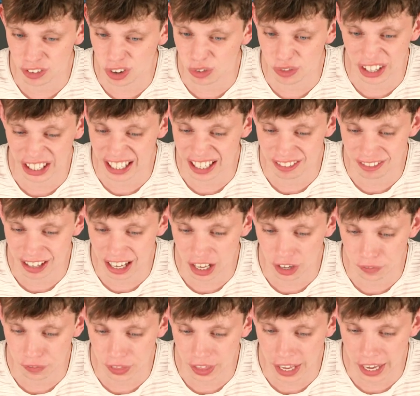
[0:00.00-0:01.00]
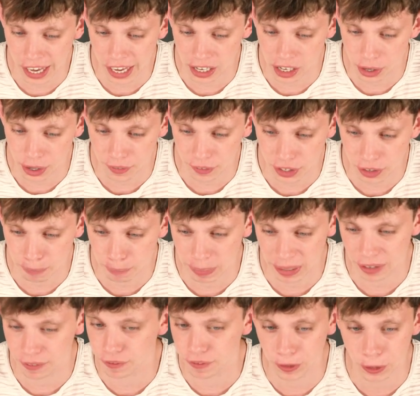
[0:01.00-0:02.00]
I've got Wreck-It Ralph there and a load of other
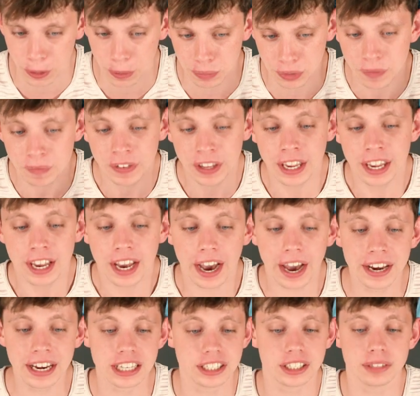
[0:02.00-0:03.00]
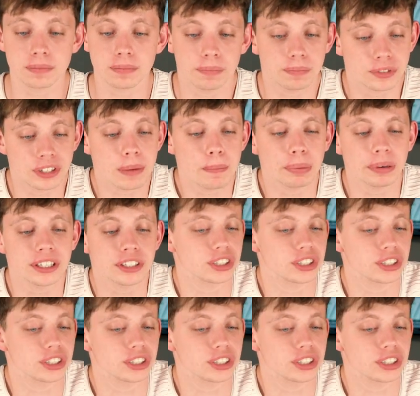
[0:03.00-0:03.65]
big films. And it's simply